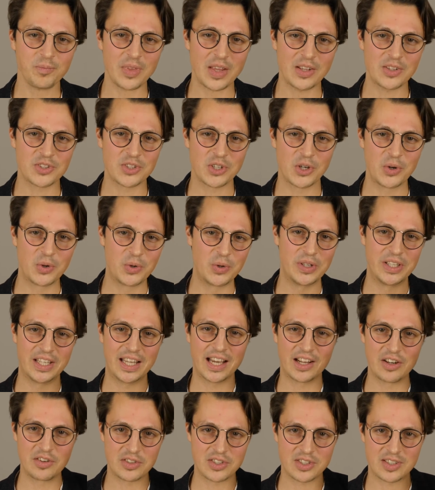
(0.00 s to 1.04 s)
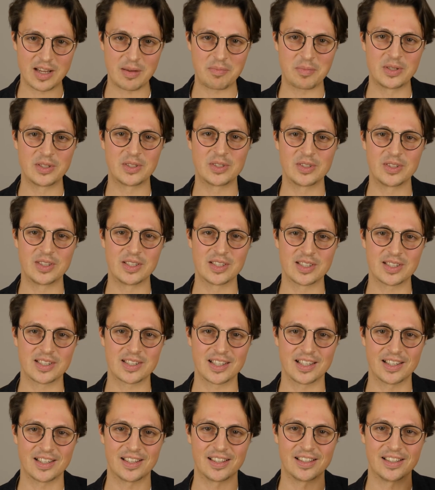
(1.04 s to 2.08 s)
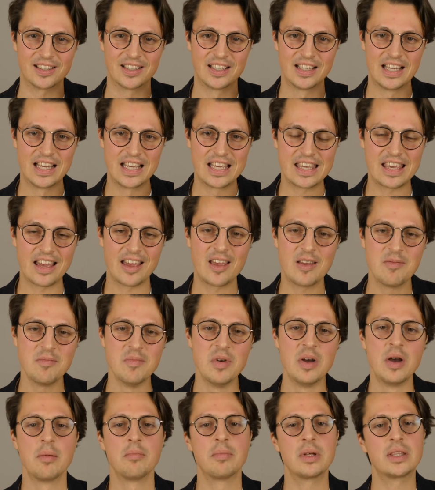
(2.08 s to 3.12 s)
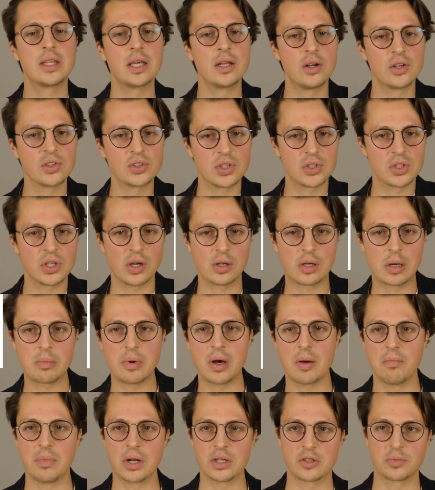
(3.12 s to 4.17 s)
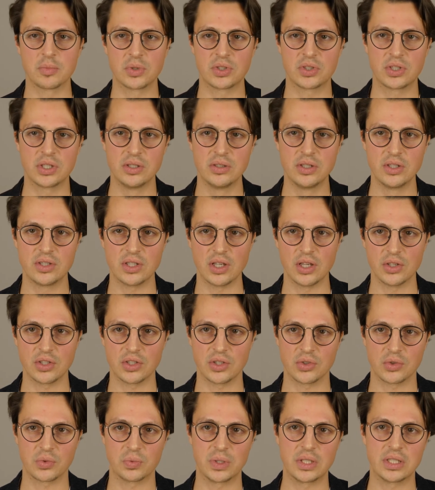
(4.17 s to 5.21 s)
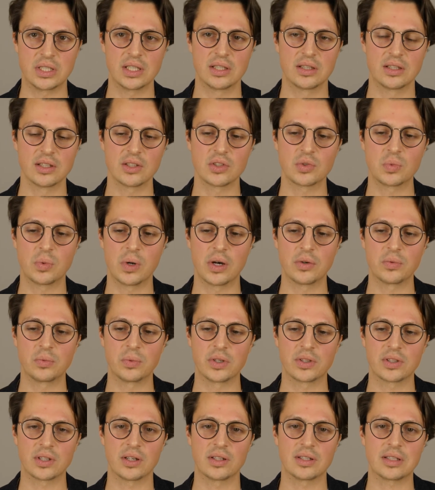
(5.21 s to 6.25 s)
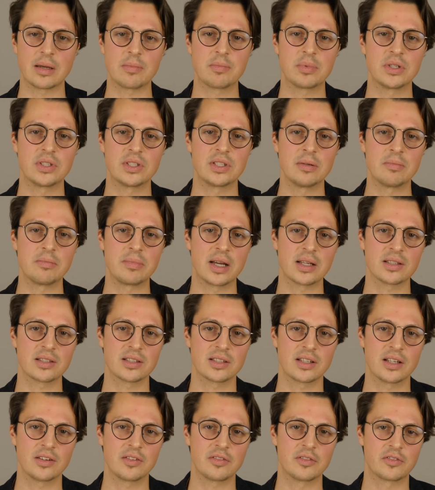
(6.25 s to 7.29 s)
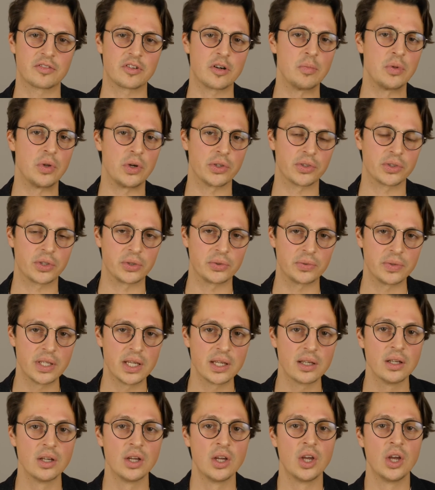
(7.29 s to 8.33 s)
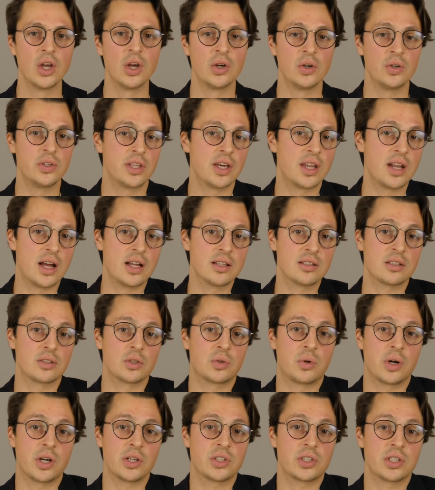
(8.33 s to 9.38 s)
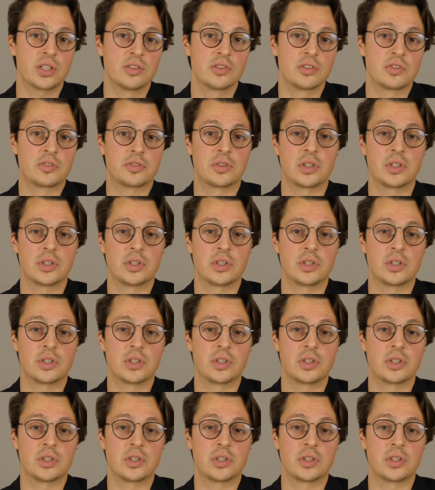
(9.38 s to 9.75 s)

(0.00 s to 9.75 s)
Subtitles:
So we kind of step into this game, but then also talk about much more serious issues. We did this one with our deputy ambassador from North Korea, who then answered questions.